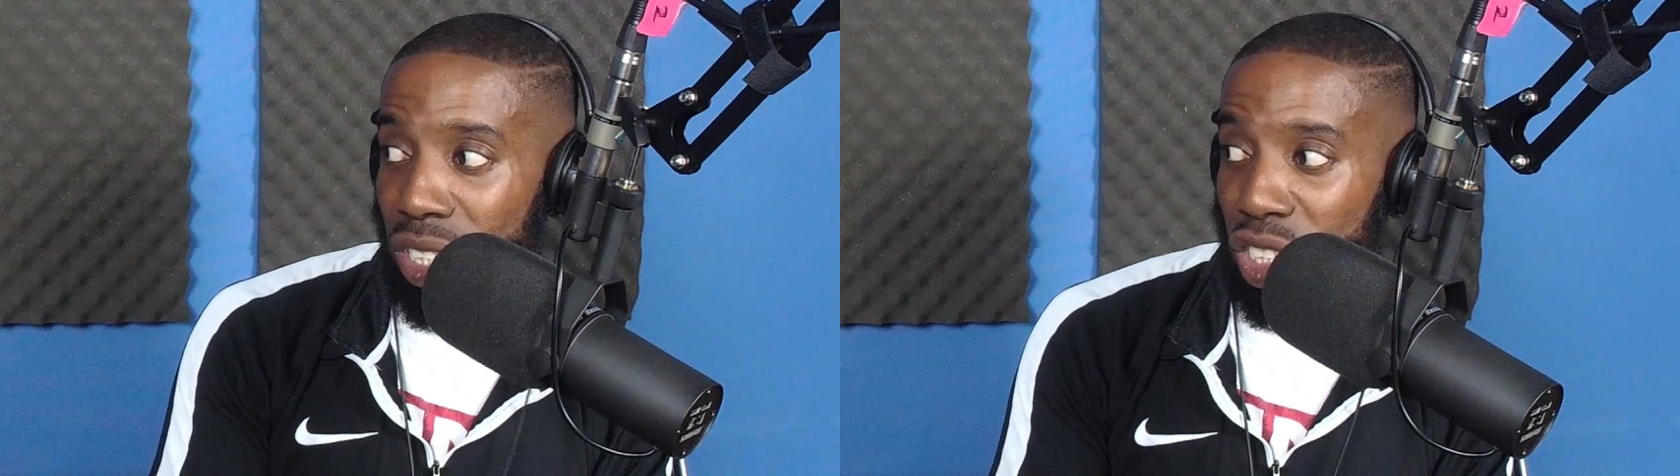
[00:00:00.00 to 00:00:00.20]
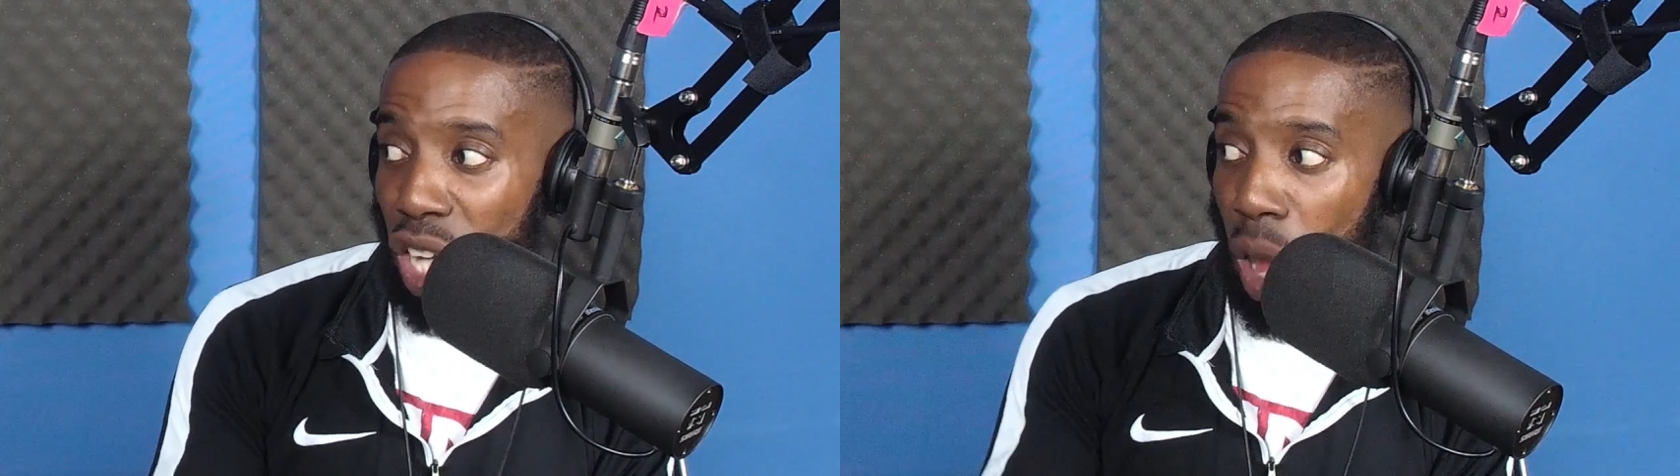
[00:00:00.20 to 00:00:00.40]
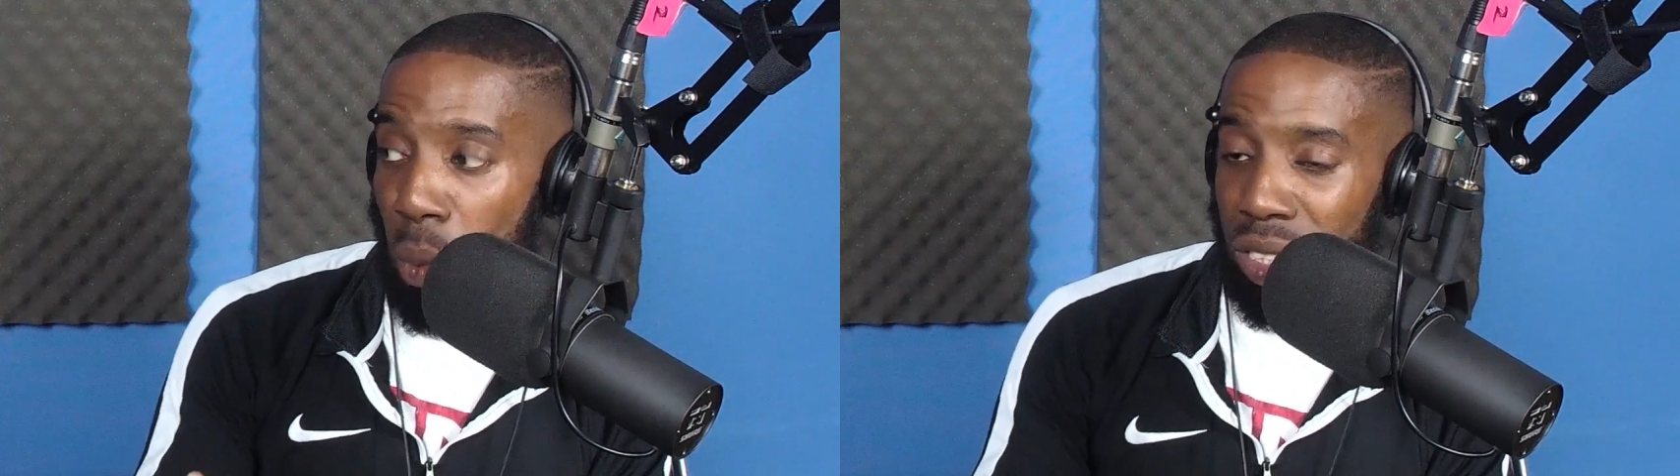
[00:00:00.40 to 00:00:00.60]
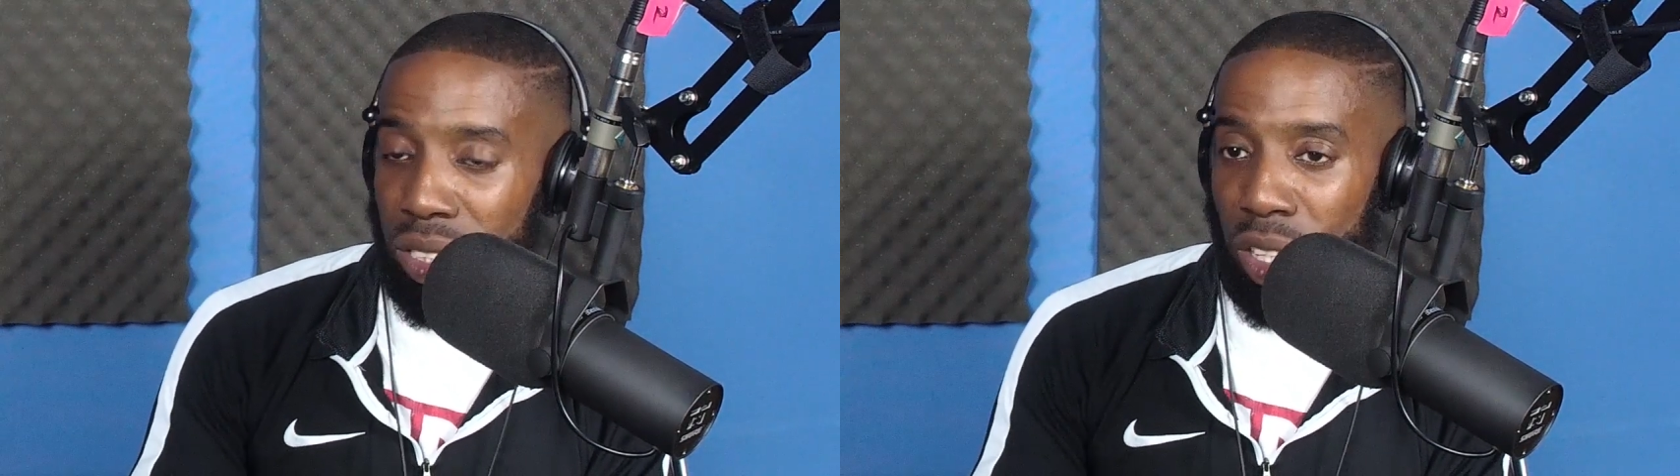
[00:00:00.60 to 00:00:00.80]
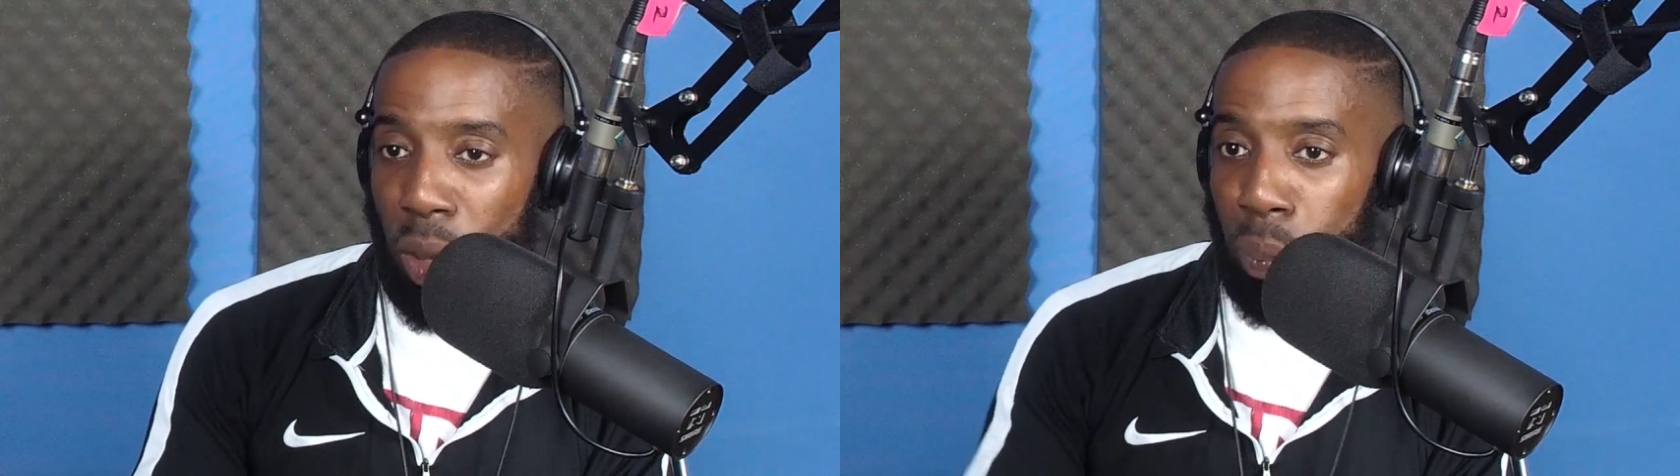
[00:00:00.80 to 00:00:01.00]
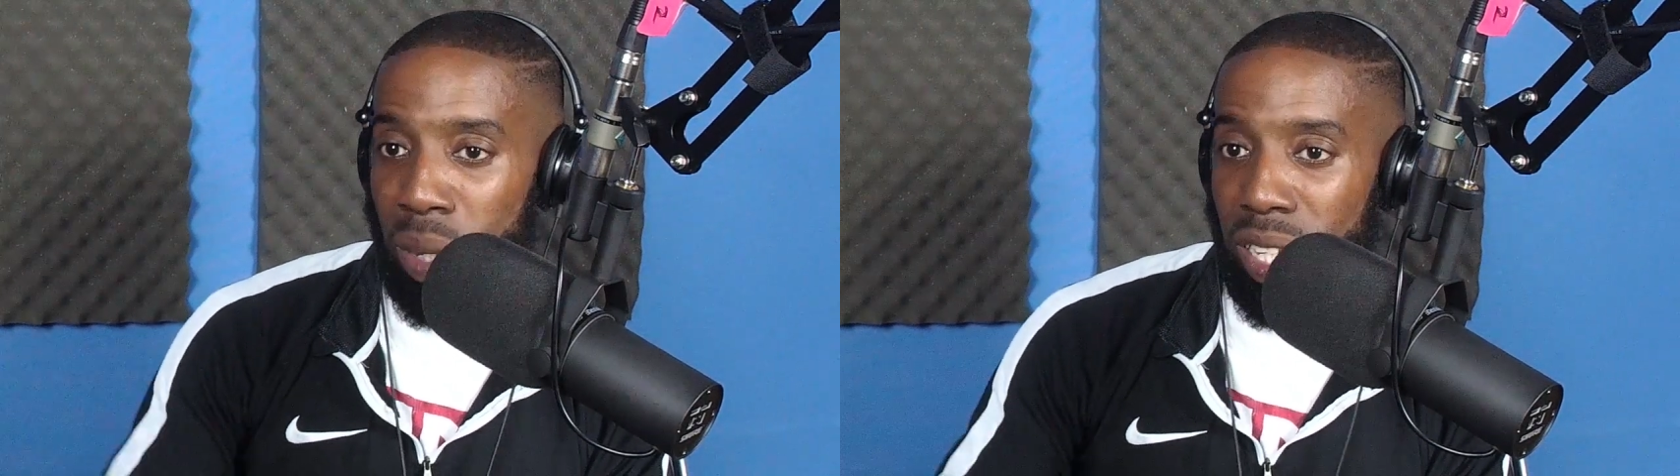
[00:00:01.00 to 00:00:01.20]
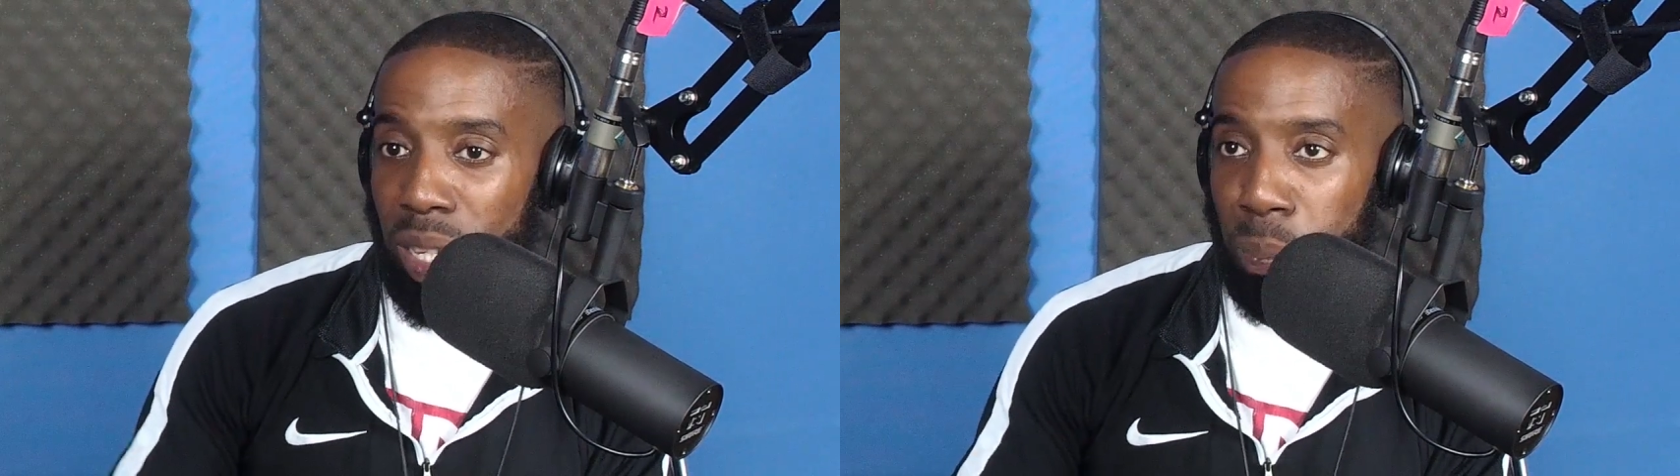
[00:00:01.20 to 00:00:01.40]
So I wasn't completely